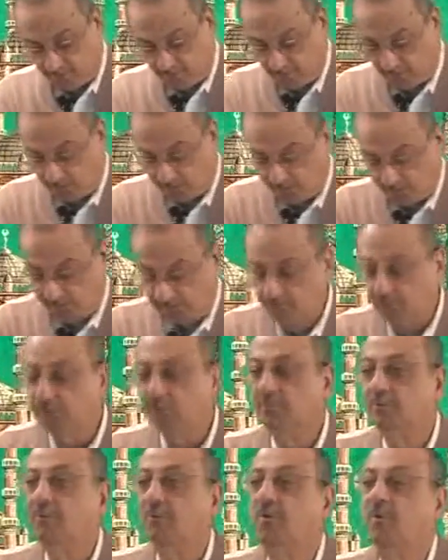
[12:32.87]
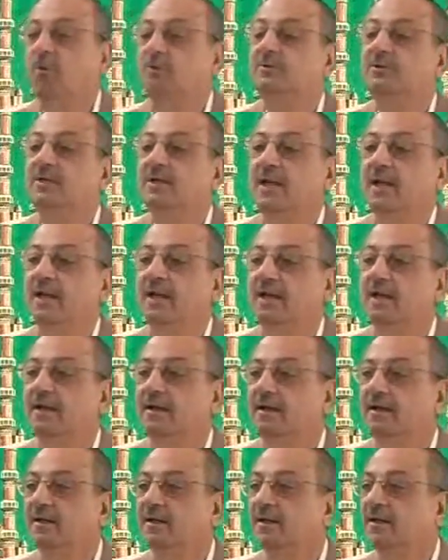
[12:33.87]
udtum, udna?
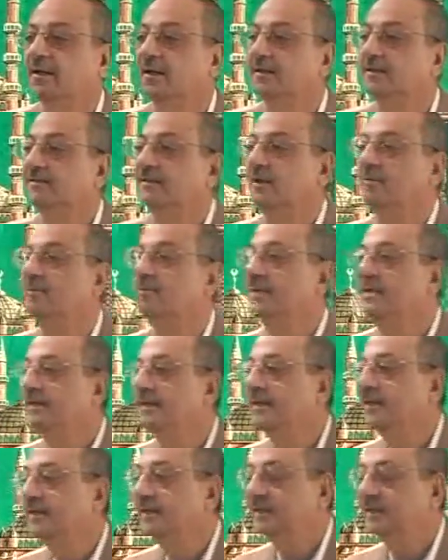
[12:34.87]
The meaning